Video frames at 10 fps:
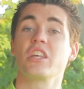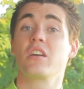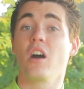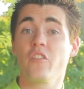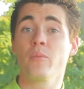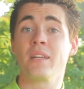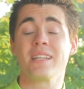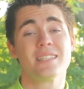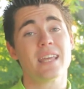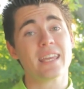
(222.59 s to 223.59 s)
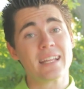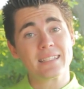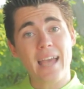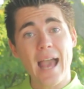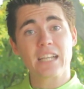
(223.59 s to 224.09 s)
The government is taking
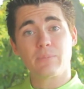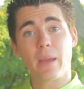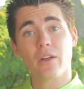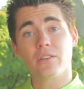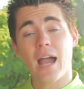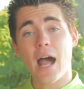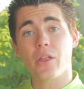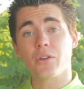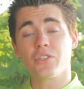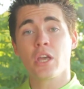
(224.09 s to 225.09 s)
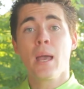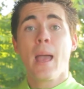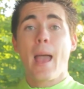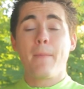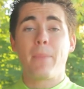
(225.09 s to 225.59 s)
taxpayer dollars
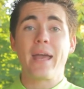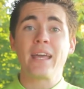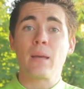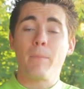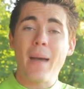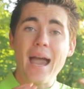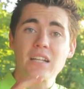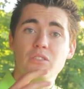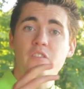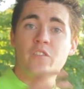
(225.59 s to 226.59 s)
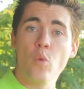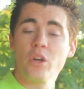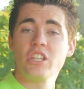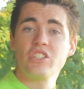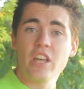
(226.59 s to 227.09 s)
and paying it back to
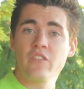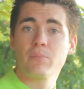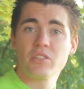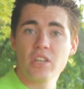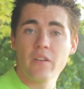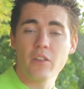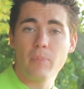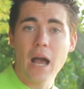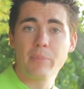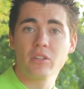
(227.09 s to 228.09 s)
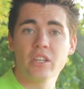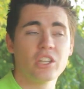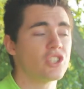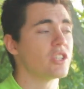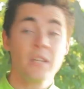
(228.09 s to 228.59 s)
47% of the
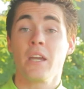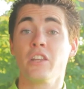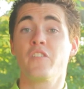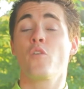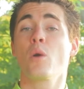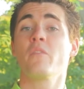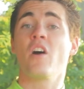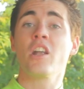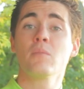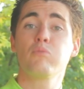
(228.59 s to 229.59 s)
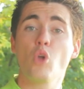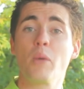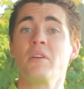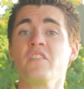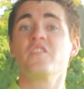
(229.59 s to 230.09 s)
population in the form of
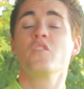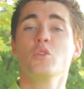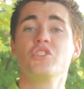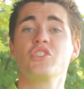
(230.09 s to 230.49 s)
unemployment, food